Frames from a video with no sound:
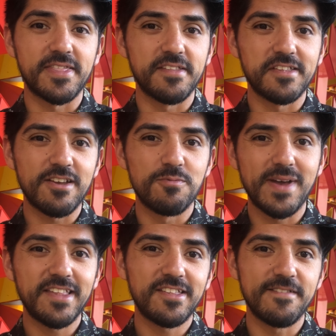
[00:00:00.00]
the
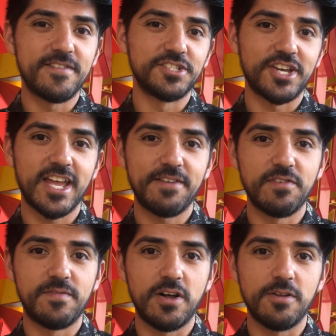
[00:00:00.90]
zygomycete fungi have
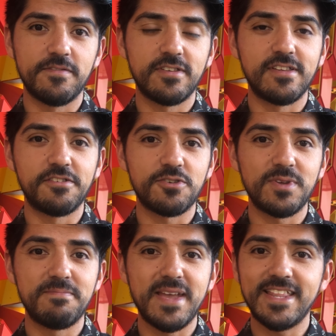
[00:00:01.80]
evolved to
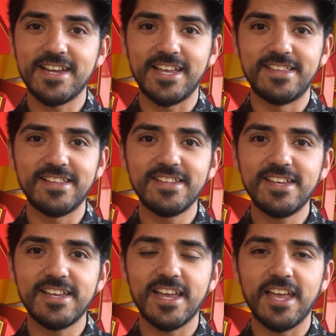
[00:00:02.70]
determine mating identity